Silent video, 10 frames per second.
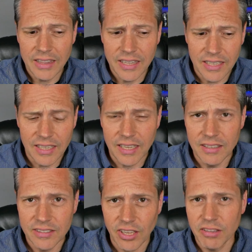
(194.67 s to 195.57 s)
The
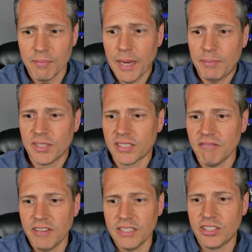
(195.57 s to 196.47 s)
Southern Baptist
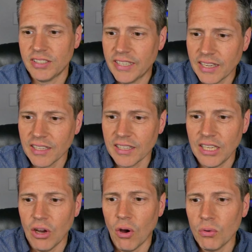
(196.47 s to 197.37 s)
Convention
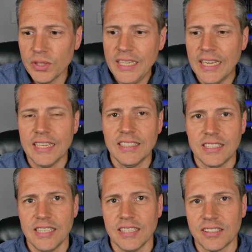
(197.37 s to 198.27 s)
technically only
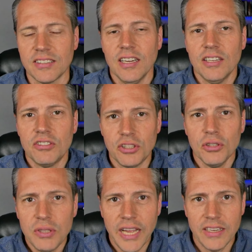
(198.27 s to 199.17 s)
exists
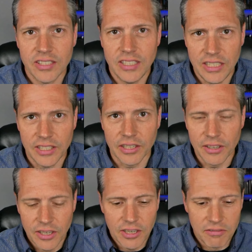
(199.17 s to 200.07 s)
2 days a year,